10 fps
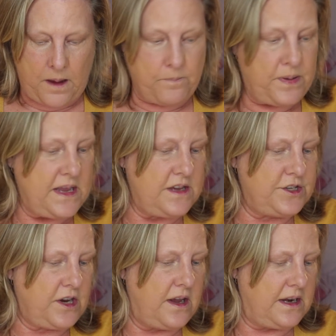
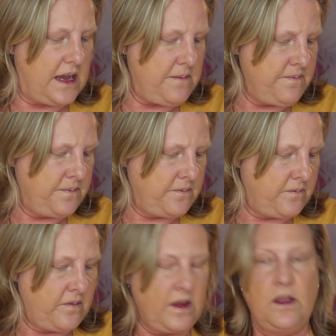Peach Honey,
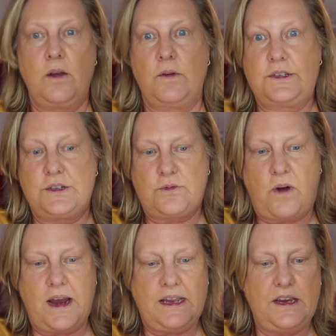which is
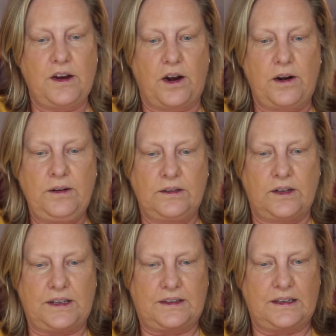right here.
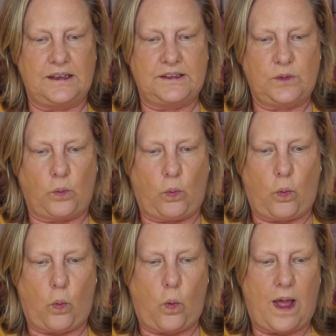Look at this.
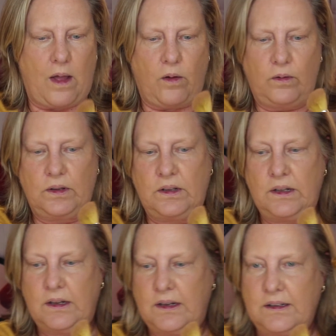Wow.
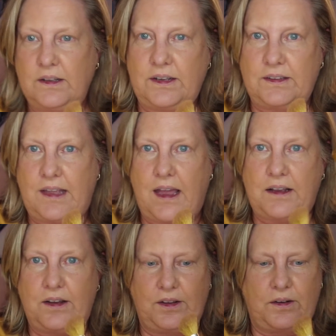Look at that
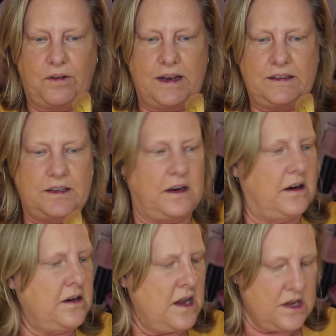color right
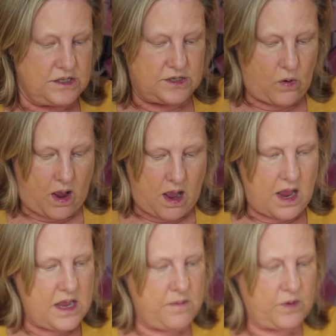there. So
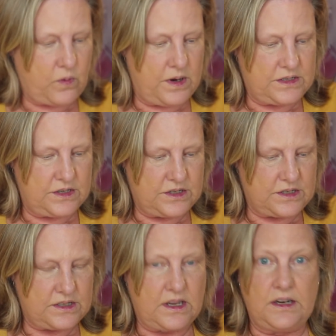I am going to
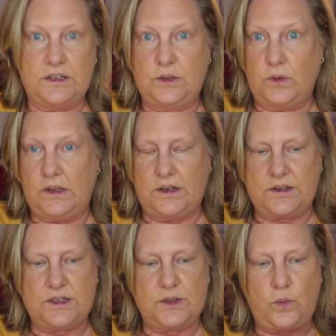just kind of do a little
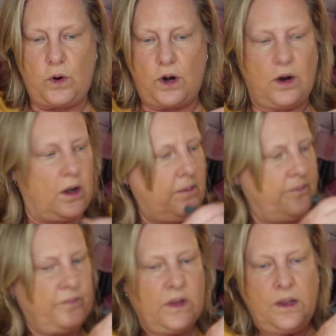swirl.
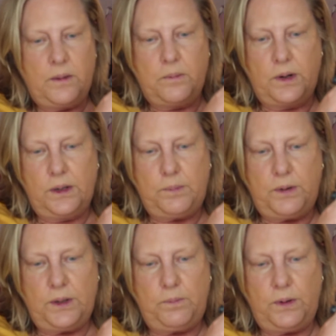Bloop,
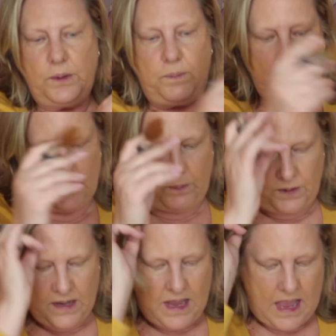bloop, bloop, bloop.
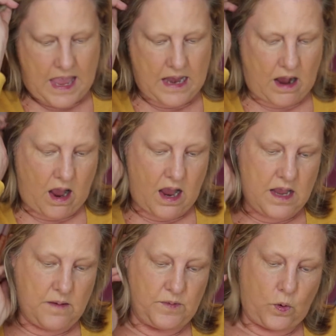And I
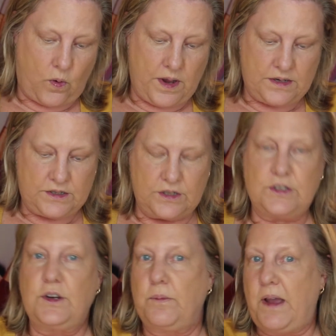am going to
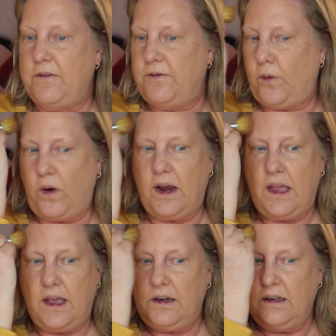do my
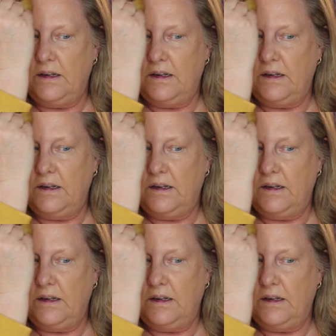forehead